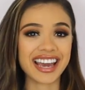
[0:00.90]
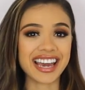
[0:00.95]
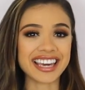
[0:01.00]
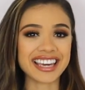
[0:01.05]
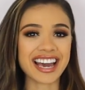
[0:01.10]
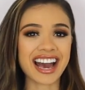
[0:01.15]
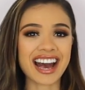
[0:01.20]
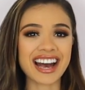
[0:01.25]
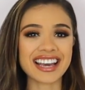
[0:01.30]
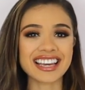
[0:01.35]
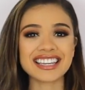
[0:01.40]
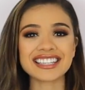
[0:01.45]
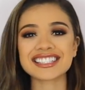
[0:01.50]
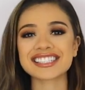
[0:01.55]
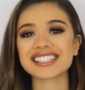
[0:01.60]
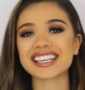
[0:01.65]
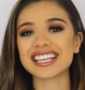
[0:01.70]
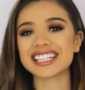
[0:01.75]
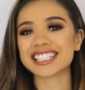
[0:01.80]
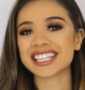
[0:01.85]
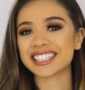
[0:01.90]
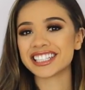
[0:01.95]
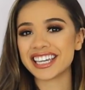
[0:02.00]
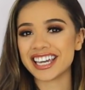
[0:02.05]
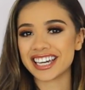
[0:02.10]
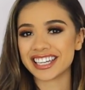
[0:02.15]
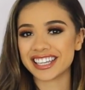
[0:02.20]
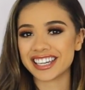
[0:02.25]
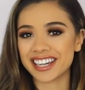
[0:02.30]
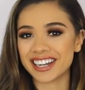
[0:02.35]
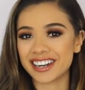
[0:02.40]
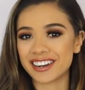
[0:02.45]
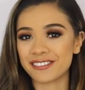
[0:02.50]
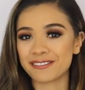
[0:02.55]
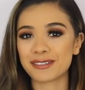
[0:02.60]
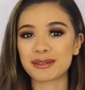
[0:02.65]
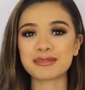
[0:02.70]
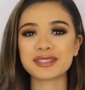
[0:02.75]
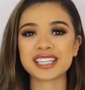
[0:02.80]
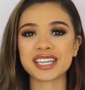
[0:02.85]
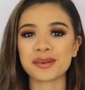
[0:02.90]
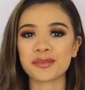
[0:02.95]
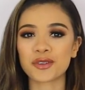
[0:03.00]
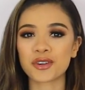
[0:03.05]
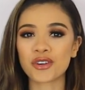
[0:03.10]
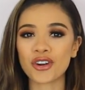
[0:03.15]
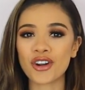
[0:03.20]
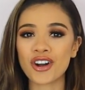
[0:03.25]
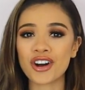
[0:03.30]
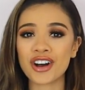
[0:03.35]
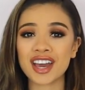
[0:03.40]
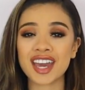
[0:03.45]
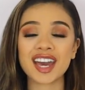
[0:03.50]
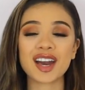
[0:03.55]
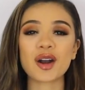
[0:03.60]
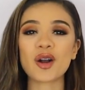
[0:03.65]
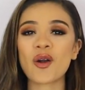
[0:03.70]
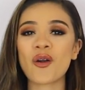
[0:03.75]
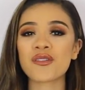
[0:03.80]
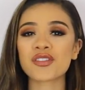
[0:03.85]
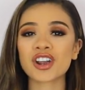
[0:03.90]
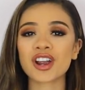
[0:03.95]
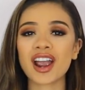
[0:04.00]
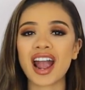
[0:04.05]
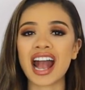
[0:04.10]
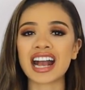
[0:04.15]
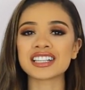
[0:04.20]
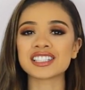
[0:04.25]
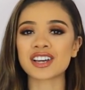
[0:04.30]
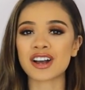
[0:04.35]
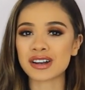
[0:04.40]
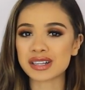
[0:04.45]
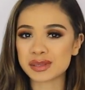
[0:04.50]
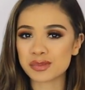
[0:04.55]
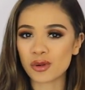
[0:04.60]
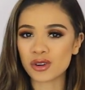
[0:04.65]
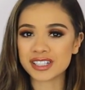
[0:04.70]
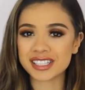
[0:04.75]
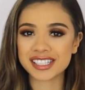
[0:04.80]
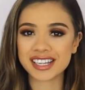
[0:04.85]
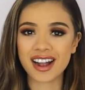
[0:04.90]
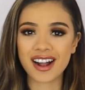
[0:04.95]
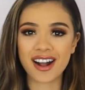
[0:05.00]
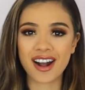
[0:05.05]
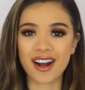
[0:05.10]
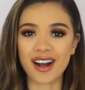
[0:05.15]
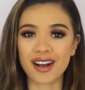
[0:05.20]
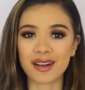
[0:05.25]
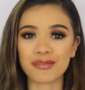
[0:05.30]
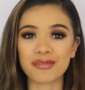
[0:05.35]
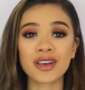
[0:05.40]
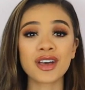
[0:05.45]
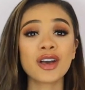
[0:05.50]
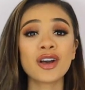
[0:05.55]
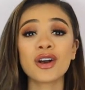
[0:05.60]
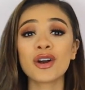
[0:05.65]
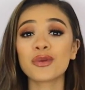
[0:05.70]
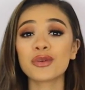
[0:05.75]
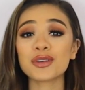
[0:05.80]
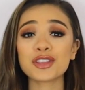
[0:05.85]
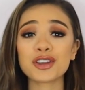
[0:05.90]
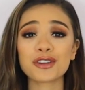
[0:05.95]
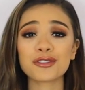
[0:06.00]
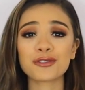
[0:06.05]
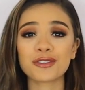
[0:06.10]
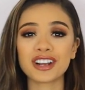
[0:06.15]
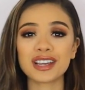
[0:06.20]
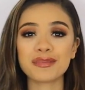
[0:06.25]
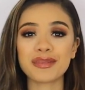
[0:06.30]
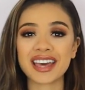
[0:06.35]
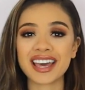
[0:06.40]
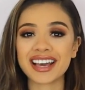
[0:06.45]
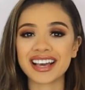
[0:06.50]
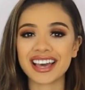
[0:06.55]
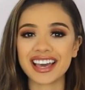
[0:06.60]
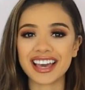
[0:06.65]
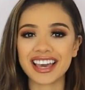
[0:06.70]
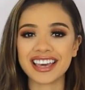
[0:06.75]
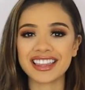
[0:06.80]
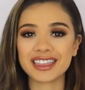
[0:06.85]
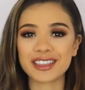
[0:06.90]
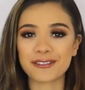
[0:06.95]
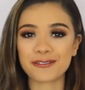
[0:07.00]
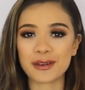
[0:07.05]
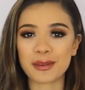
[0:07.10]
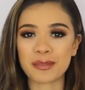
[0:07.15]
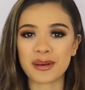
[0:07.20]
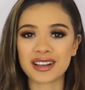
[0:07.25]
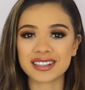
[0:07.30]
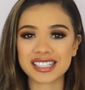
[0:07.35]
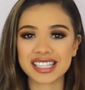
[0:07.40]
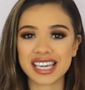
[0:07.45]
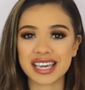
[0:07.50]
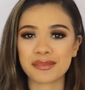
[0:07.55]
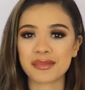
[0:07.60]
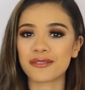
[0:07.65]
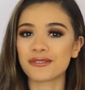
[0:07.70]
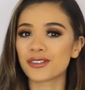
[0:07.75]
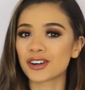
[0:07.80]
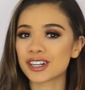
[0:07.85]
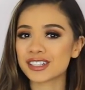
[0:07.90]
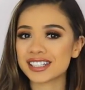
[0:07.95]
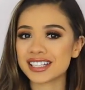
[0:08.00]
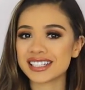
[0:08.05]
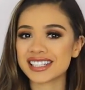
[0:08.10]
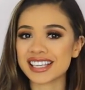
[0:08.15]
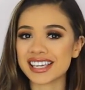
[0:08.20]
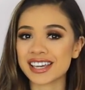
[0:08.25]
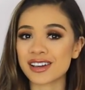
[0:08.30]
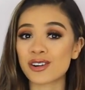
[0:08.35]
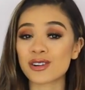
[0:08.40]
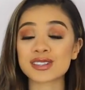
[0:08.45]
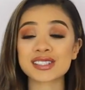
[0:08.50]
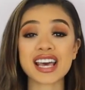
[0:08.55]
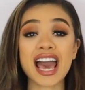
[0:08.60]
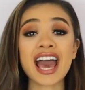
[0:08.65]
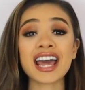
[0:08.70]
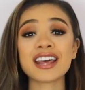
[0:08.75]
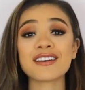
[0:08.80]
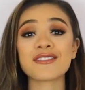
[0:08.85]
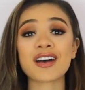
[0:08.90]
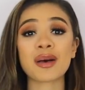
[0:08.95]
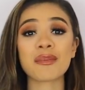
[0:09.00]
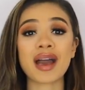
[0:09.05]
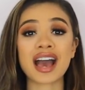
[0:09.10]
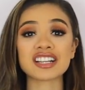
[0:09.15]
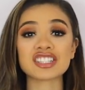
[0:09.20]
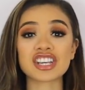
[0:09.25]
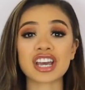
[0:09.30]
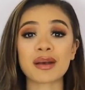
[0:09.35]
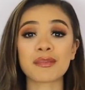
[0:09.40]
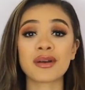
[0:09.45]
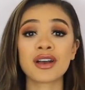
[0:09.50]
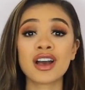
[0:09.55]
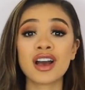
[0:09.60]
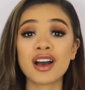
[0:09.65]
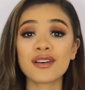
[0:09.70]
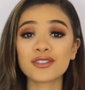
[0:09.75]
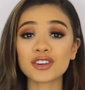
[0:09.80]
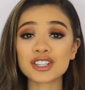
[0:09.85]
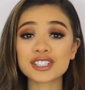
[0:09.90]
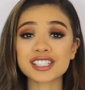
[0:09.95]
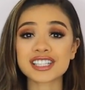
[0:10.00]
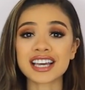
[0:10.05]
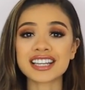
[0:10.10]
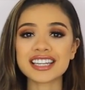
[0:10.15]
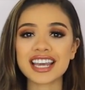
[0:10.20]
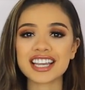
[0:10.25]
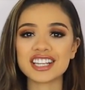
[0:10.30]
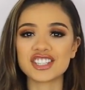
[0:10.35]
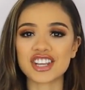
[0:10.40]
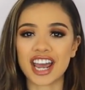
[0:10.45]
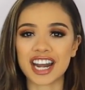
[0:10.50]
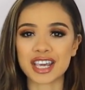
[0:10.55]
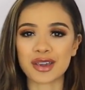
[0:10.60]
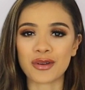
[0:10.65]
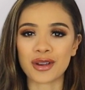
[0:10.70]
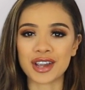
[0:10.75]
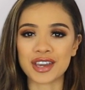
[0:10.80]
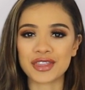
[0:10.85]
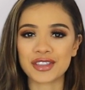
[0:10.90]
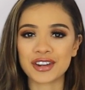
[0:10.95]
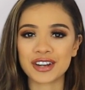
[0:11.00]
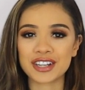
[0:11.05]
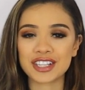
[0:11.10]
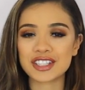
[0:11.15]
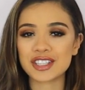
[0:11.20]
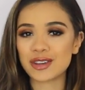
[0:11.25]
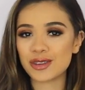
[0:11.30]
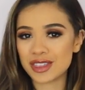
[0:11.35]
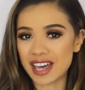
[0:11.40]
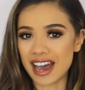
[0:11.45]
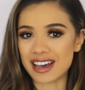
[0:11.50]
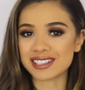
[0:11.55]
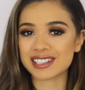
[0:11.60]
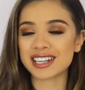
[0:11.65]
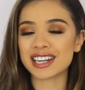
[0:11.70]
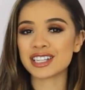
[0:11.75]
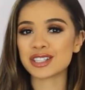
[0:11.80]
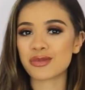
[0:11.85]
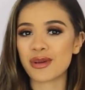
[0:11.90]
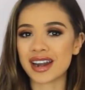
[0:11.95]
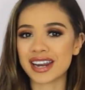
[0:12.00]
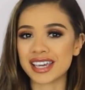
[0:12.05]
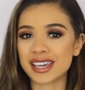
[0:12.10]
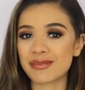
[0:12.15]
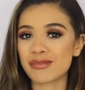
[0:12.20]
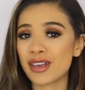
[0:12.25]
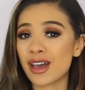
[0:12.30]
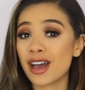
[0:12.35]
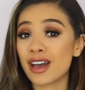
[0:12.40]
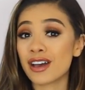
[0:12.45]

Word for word: Hey guys, it's Aaliyah here from Team Croy over at DocSports.com with your free pick in the football team versus Eagles NFL matchup for Sunday, January 3rd, 2020.